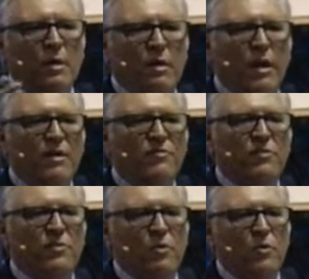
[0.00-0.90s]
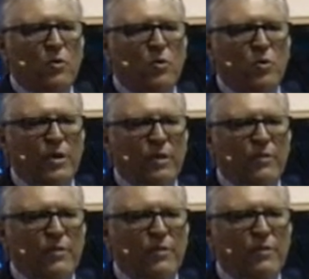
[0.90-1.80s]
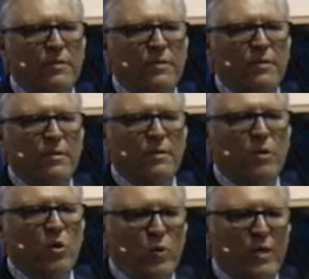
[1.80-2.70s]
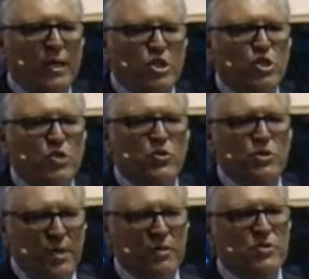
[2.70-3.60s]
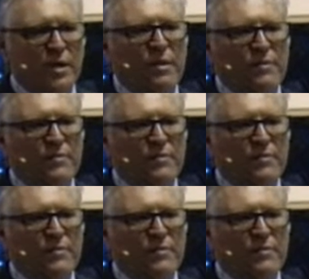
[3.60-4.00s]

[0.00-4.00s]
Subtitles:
life or death. We can choose ourselves.